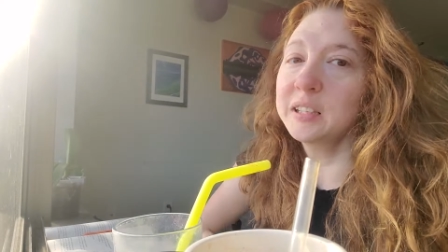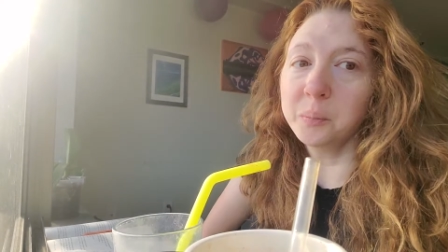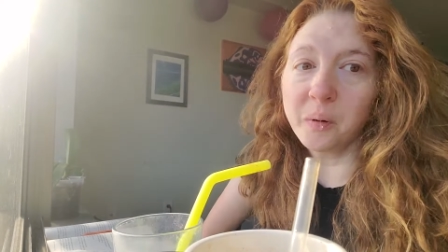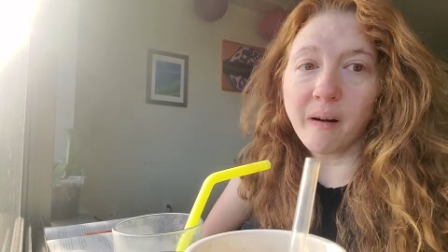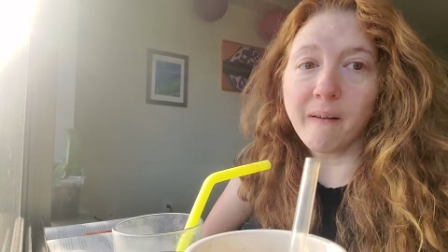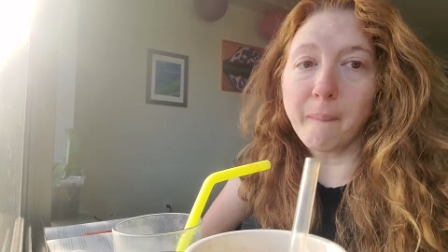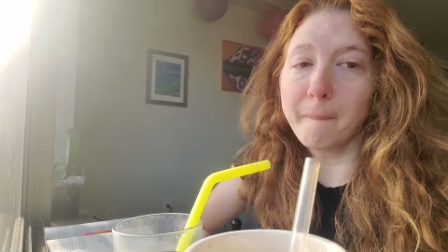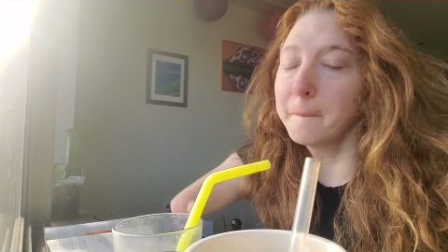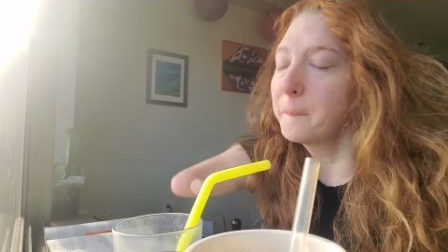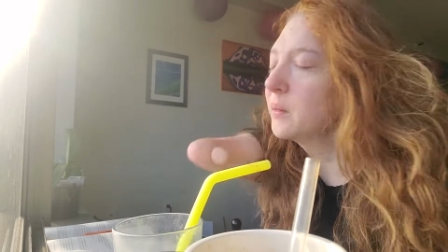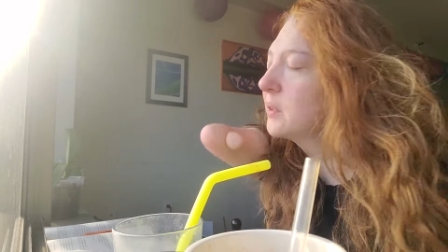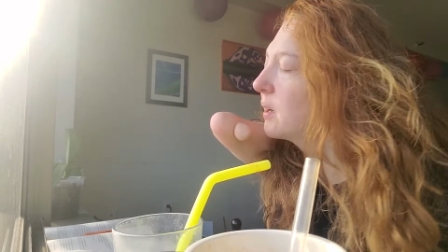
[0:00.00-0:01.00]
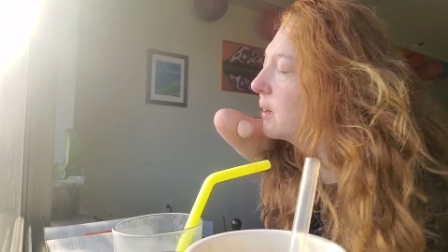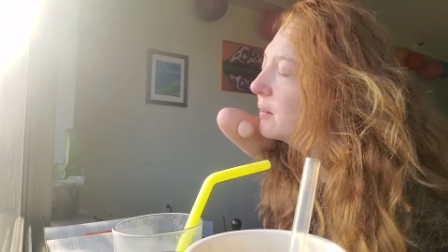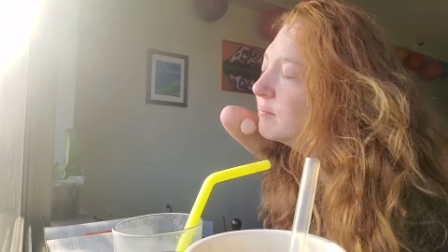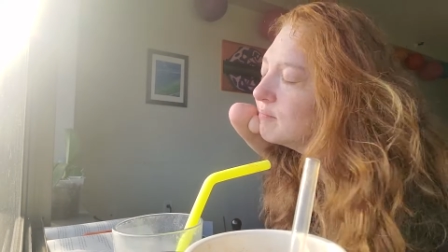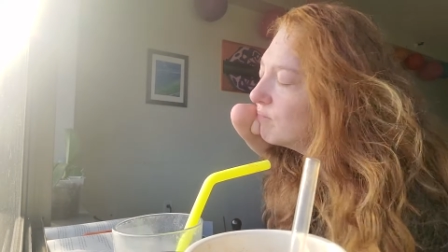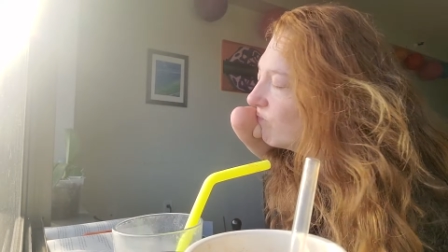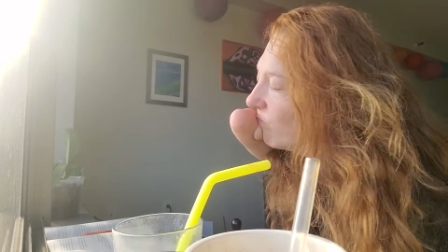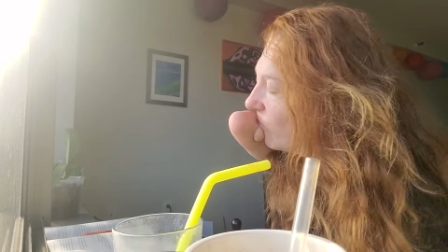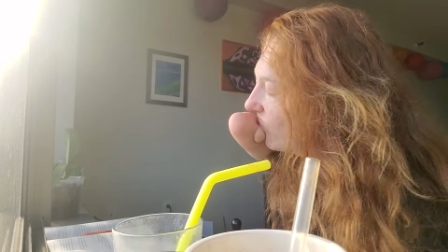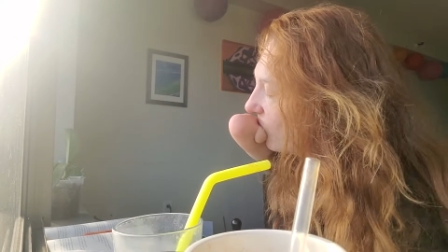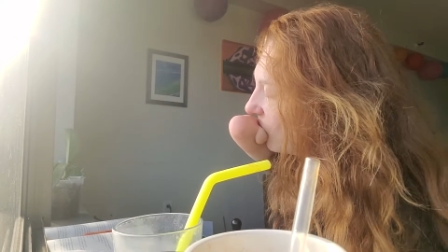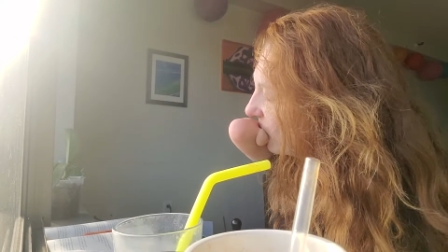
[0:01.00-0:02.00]
it's part of sorry
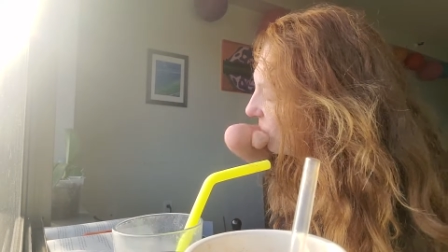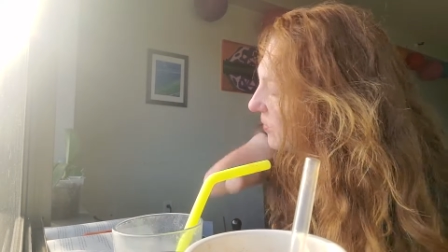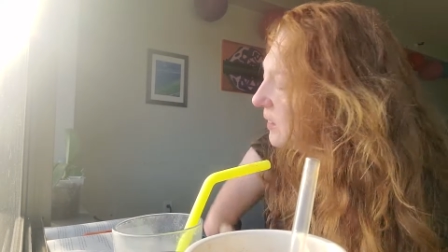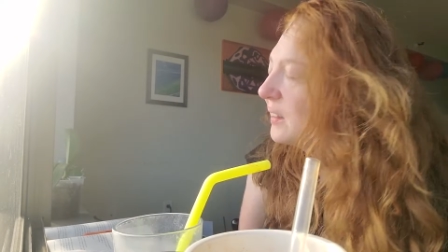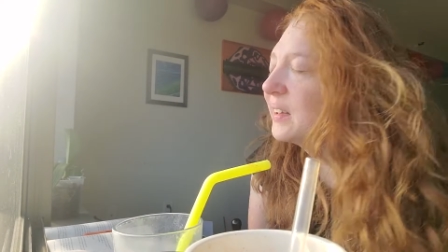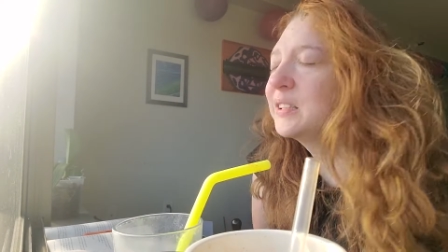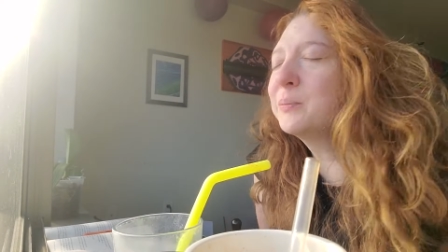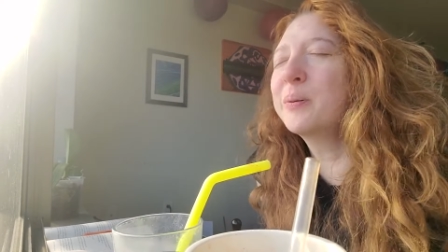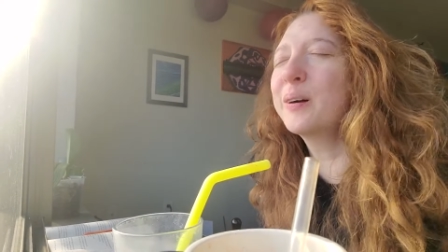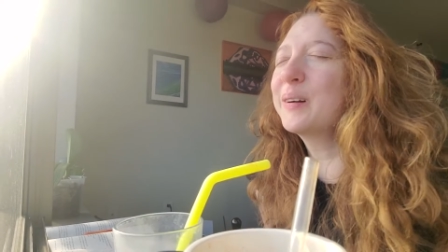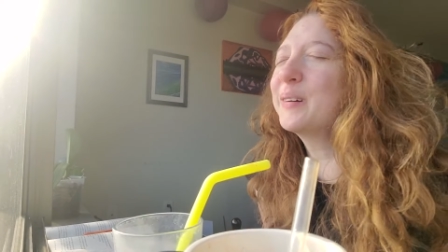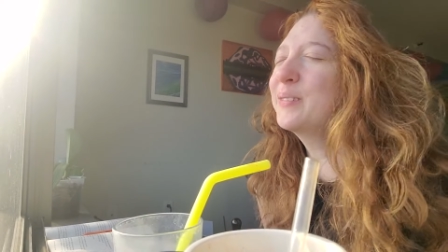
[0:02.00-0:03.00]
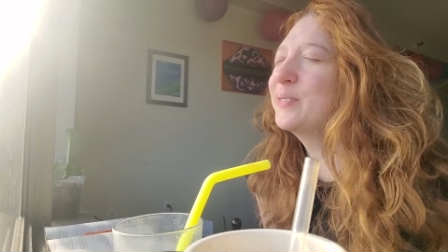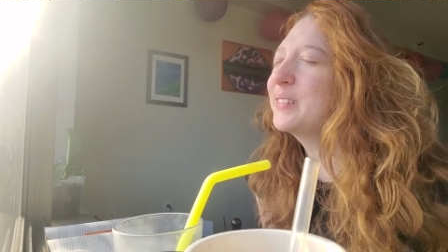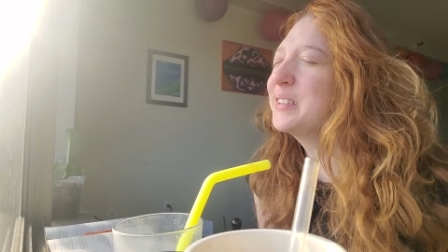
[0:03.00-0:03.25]
it's part of